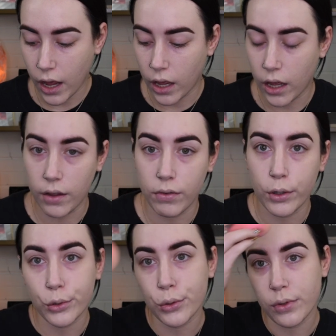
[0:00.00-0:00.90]

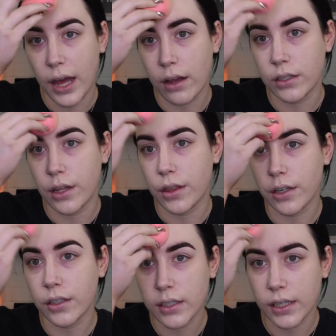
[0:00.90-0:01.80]
of
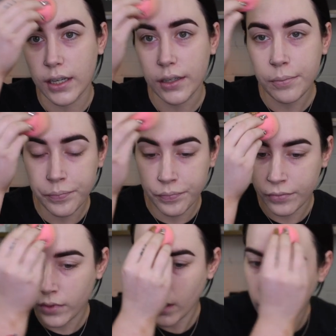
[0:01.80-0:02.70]
2013.
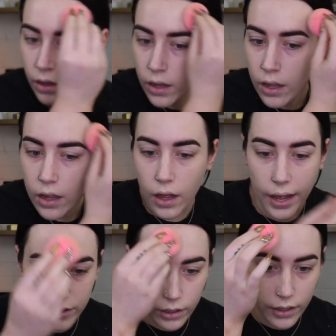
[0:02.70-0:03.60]

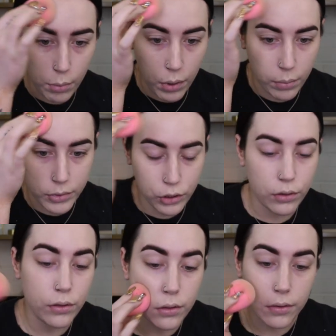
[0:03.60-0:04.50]
I started at Paul
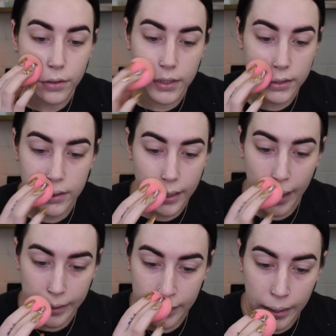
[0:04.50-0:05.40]
Mitchell School,
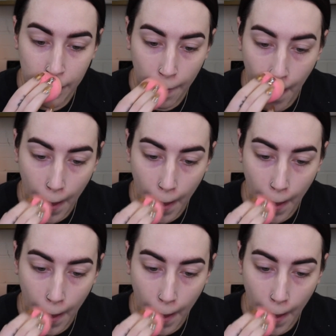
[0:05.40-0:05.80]
Cincinnati.